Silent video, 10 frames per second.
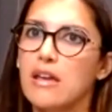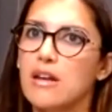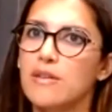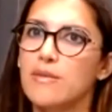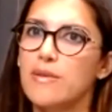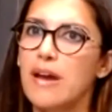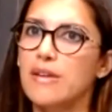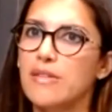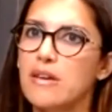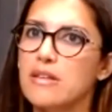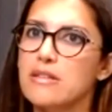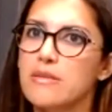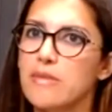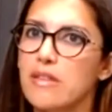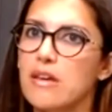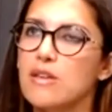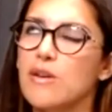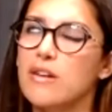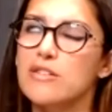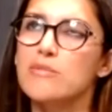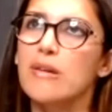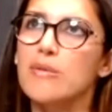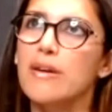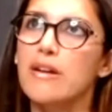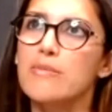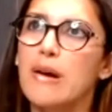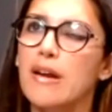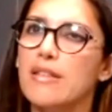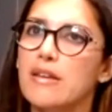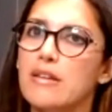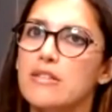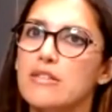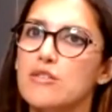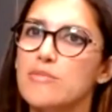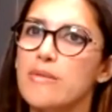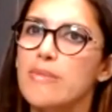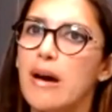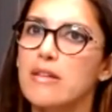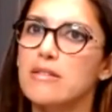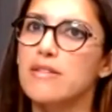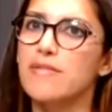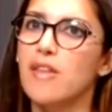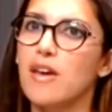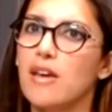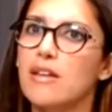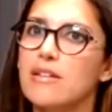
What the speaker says: I don't think it's something that you guys should be worried about. I think it's a super positive thing,